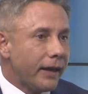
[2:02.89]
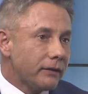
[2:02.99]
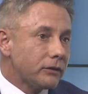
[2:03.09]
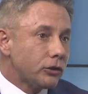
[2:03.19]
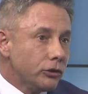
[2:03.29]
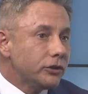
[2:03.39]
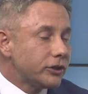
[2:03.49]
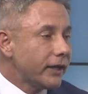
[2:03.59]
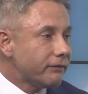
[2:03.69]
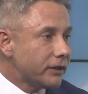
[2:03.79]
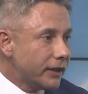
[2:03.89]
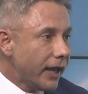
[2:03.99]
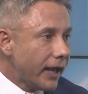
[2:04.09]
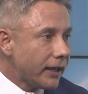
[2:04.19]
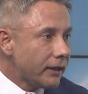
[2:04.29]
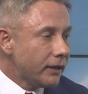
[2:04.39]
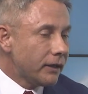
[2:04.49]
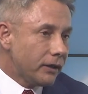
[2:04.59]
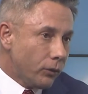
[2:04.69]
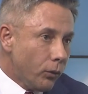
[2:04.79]
that could save the day,
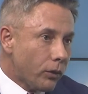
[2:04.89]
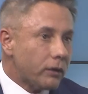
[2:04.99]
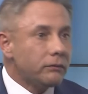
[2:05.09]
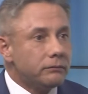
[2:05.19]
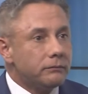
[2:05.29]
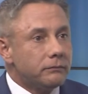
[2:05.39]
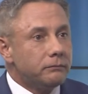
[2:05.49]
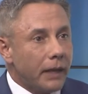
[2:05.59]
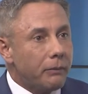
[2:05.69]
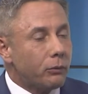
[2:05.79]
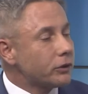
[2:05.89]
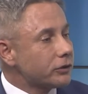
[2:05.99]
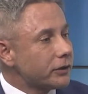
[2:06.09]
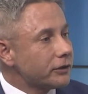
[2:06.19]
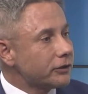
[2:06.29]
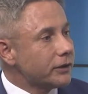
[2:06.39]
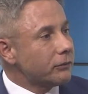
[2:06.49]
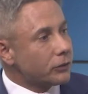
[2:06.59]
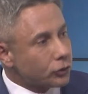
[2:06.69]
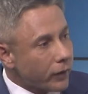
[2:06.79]
or maybe we're just going to see
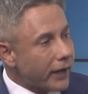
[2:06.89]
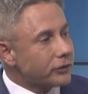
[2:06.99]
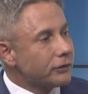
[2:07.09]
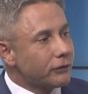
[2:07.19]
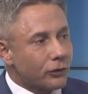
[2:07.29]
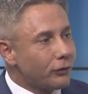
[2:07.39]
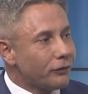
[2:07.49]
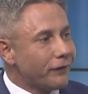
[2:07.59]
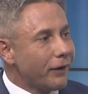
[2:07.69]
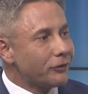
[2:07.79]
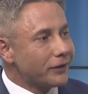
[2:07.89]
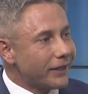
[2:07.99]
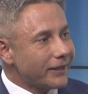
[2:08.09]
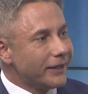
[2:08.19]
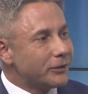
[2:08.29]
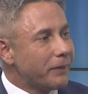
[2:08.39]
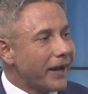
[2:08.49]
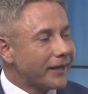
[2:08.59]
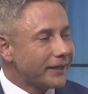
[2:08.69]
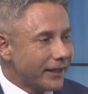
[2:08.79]
a retraction of the coronavirus and get kids
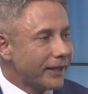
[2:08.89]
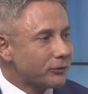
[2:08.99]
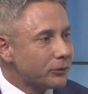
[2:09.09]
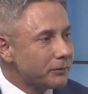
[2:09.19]
back in the classroom.